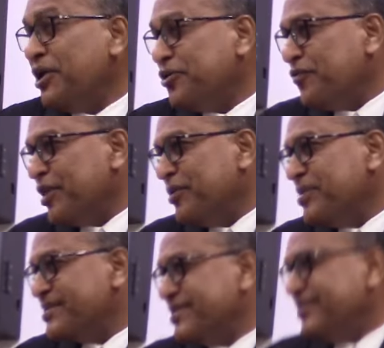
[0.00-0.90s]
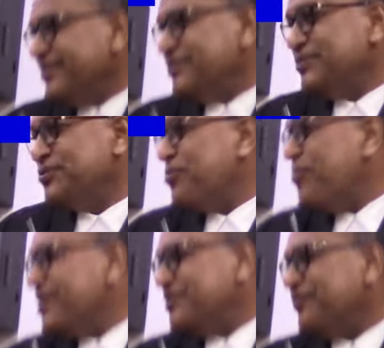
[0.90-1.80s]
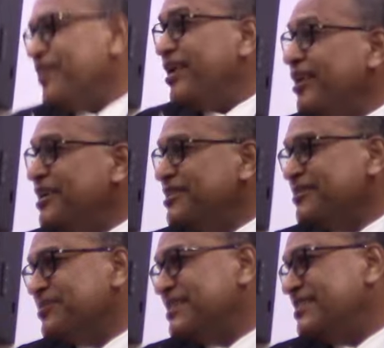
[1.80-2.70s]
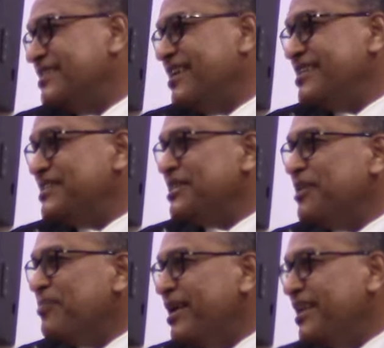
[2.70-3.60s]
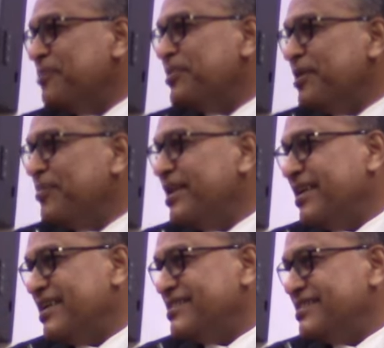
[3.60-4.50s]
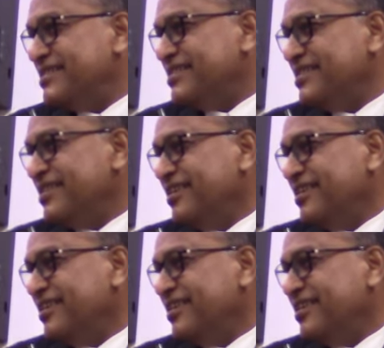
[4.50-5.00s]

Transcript: Thank you very much, sir. So much of enlightening arrest and bail in PMLA cases.